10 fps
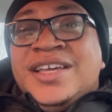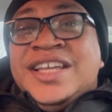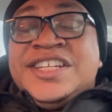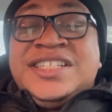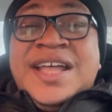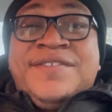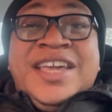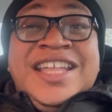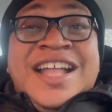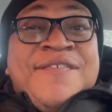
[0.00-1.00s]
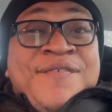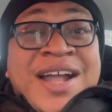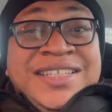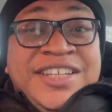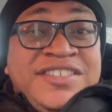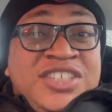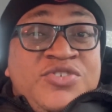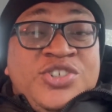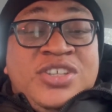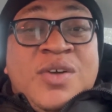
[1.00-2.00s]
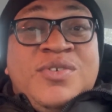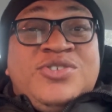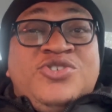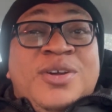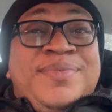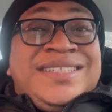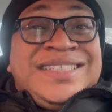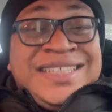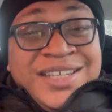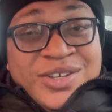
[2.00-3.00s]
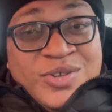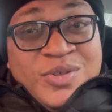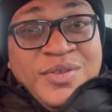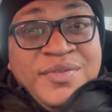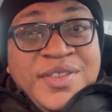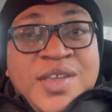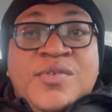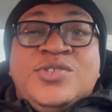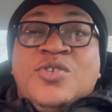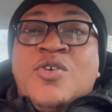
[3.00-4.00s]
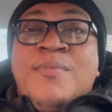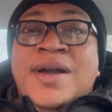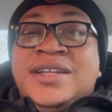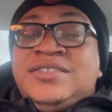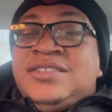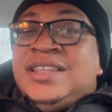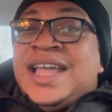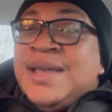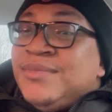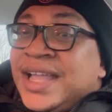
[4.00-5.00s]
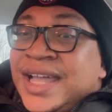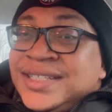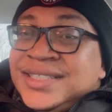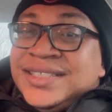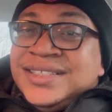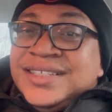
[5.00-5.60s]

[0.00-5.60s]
He just have taken advantage of the situation and wants to drop a single. He wants to come back to the limelight.